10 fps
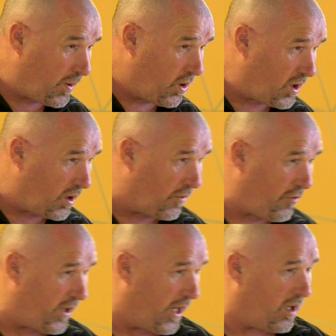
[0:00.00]
be looking at
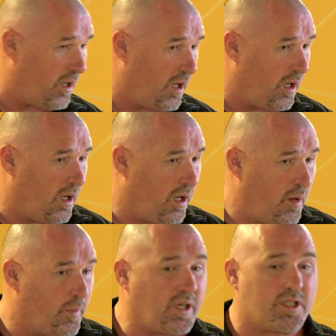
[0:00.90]
fear,
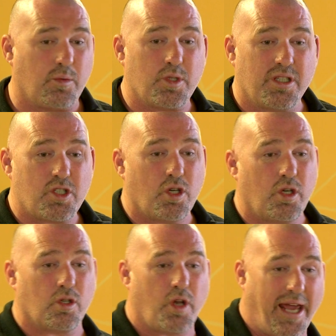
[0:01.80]
because it was
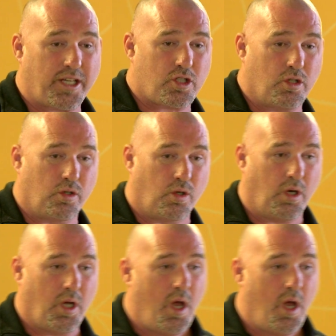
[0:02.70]
internal, not external.